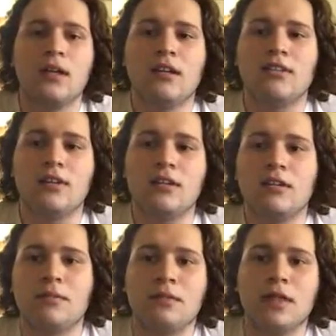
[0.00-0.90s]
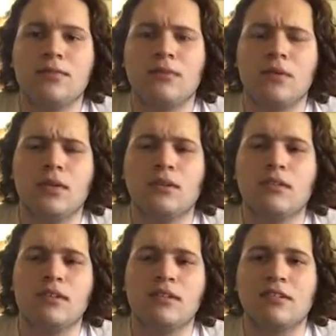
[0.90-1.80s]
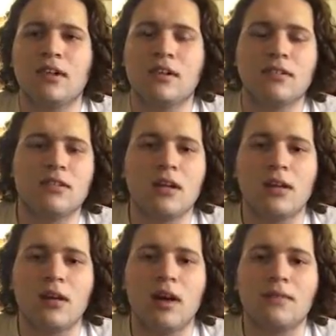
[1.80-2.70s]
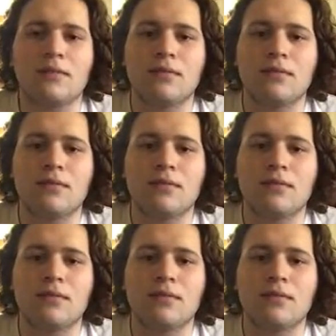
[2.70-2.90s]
struggling to play 4 notes in a song to start it off,